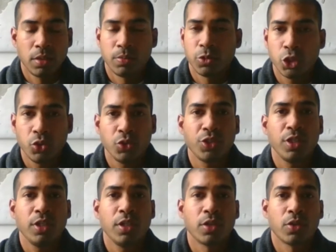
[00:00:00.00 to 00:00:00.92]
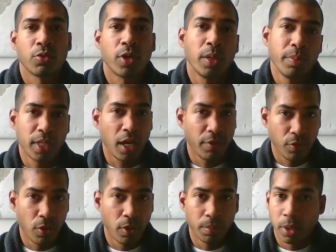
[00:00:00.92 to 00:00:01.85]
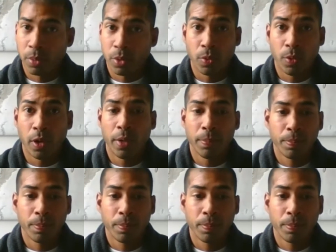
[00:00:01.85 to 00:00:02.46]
Choosing the right platform, number one.